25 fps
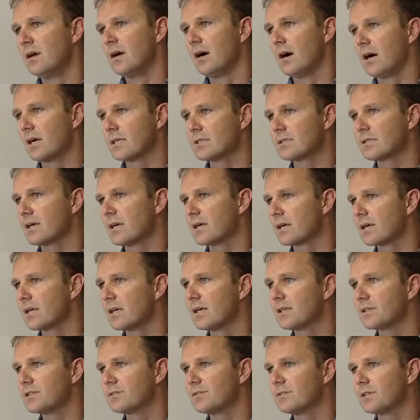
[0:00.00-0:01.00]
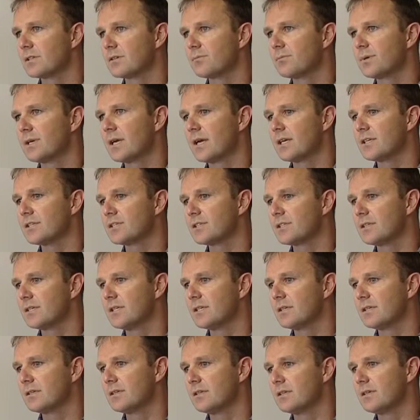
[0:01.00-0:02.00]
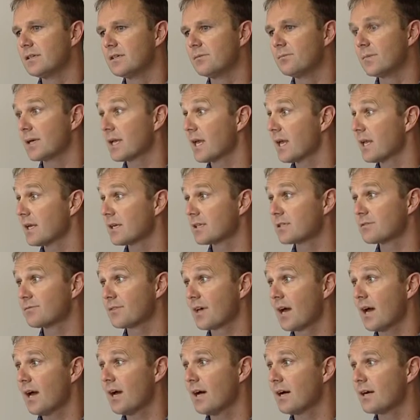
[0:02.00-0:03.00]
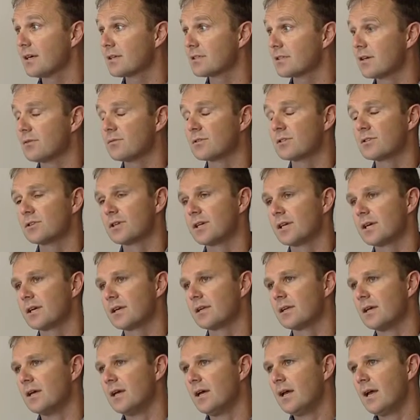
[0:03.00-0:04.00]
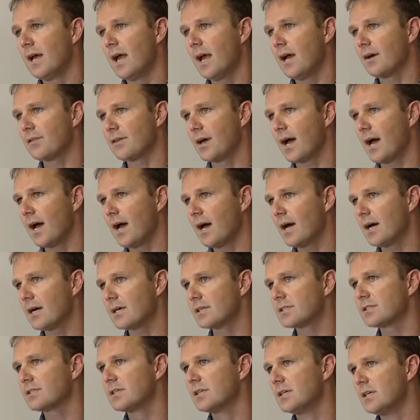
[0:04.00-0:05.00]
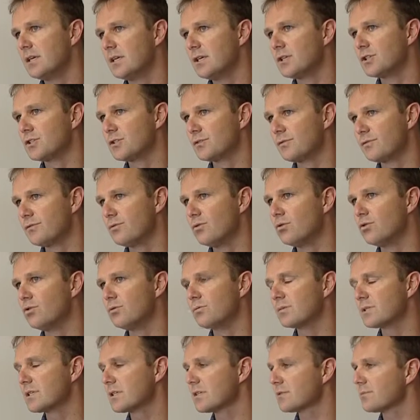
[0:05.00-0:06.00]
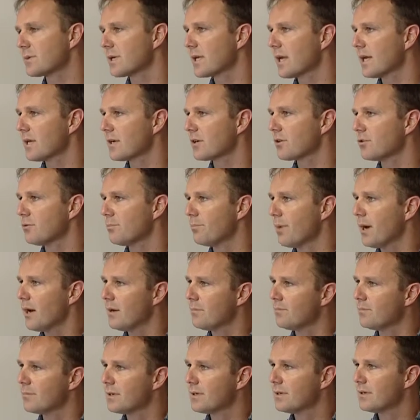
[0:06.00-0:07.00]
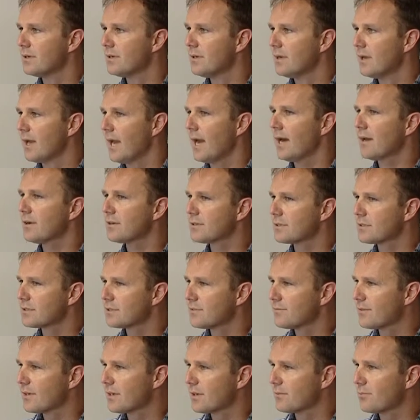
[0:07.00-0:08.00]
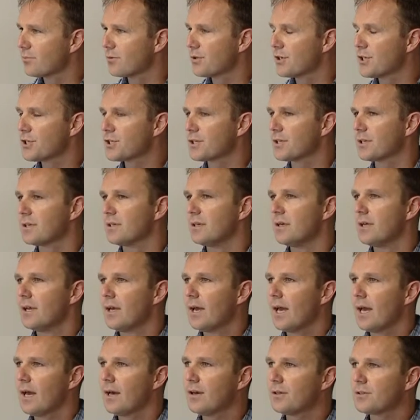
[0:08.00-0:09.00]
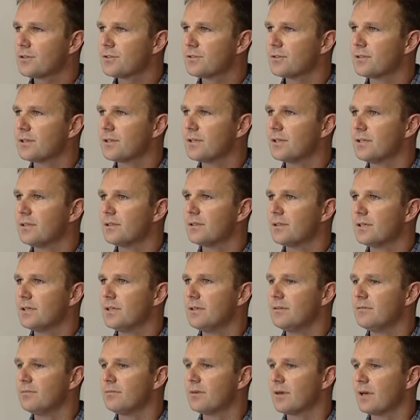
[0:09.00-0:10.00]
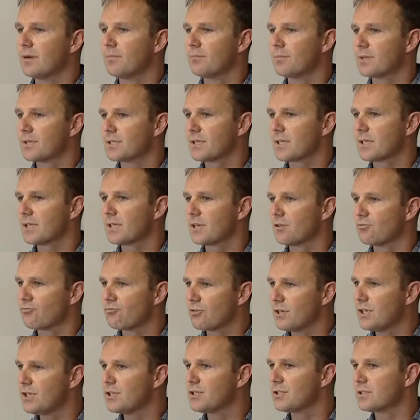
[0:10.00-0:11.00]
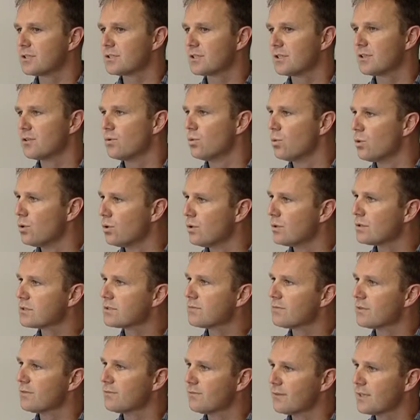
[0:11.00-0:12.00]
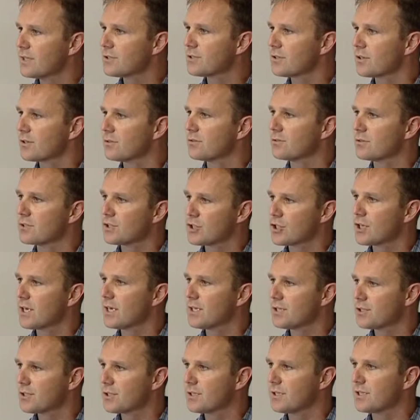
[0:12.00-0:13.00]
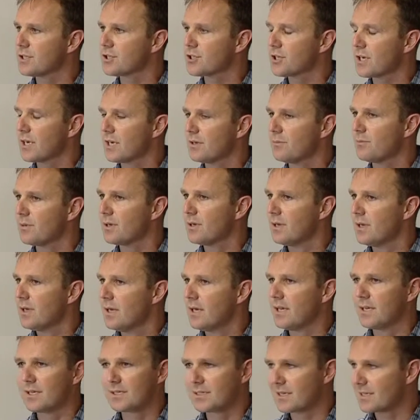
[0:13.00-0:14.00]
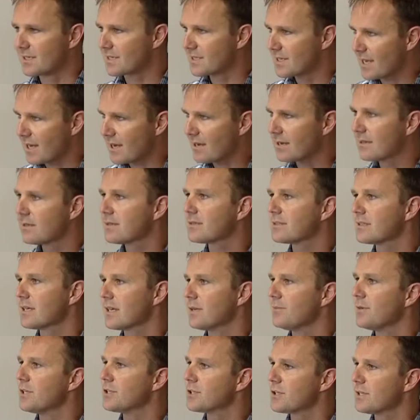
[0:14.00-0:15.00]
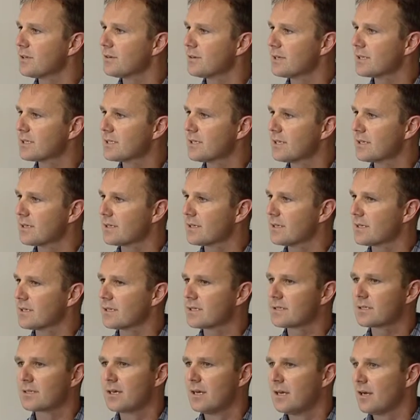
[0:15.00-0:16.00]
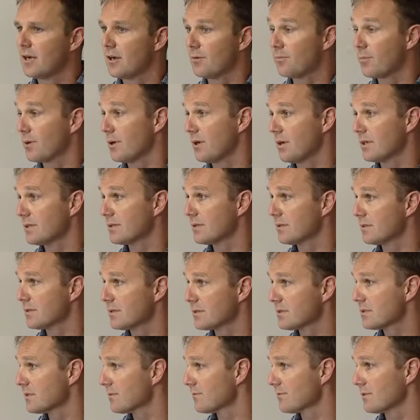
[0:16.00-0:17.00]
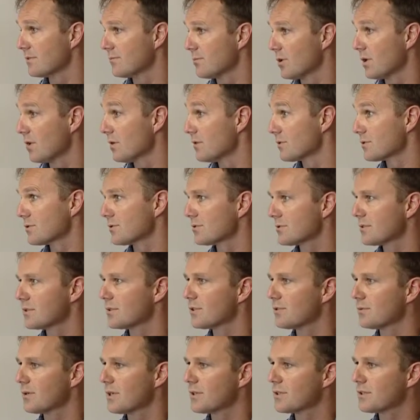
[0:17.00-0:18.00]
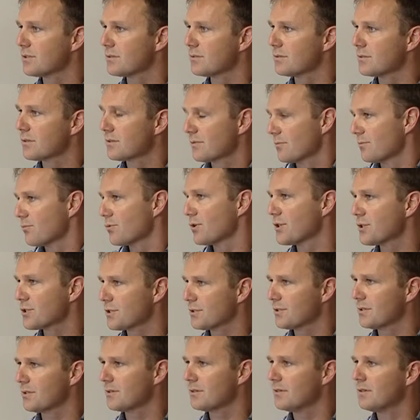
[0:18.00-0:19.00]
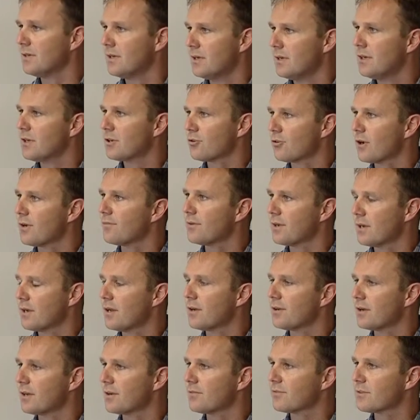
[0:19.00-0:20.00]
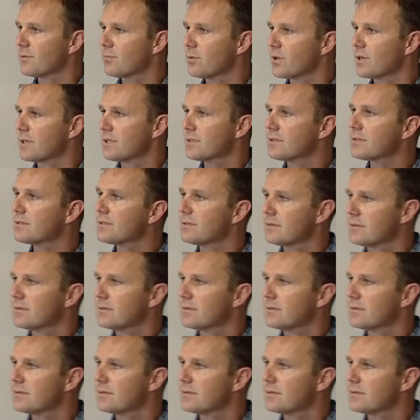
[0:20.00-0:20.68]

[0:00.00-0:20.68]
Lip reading: I started out doing a PhD in mechanics of the heart. I was looking at how the heart deforms as a mechanical pump. How does it develop pressure? How do the particular regions in the walls of the ventricles change their shape? And it's exactly the same engineering techniques applied to this different biological situation, compression and gravity loading of the breast.